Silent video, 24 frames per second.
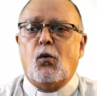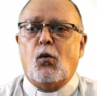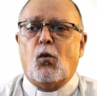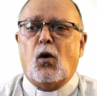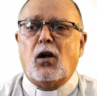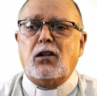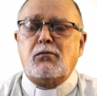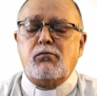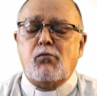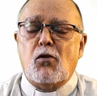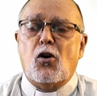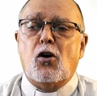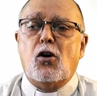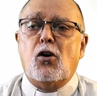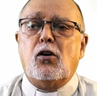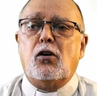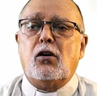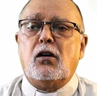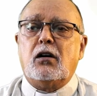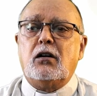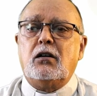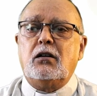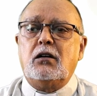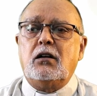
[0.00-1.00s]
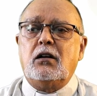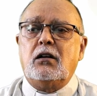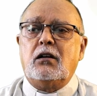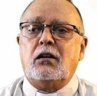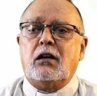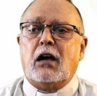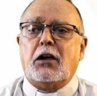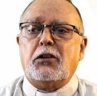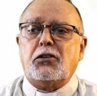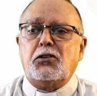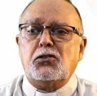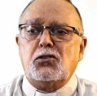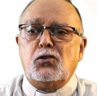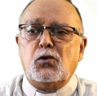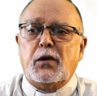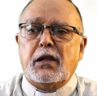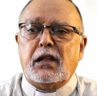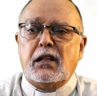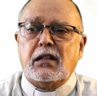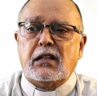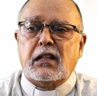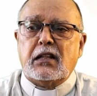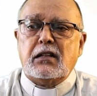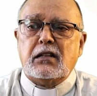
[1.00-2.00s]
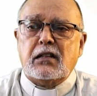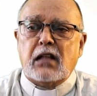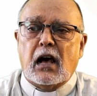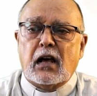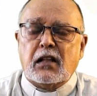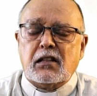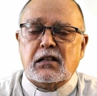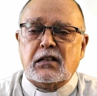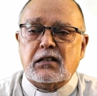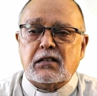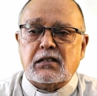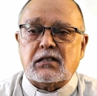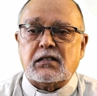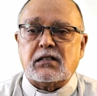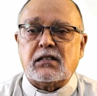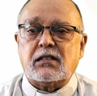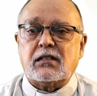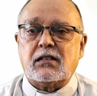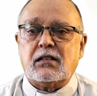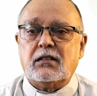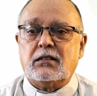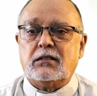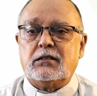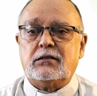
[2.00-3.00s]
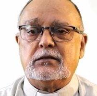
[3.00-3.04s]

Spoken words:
What more are you doing than others?"